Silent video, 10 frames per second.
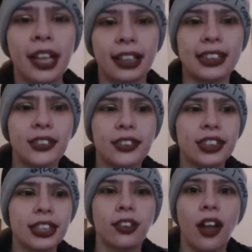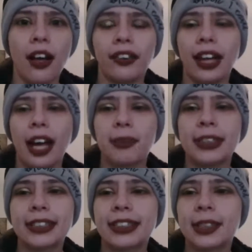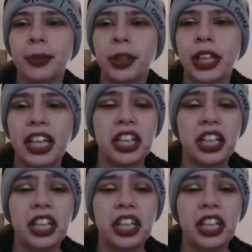But yeah, so there's like a lot that happens in this book,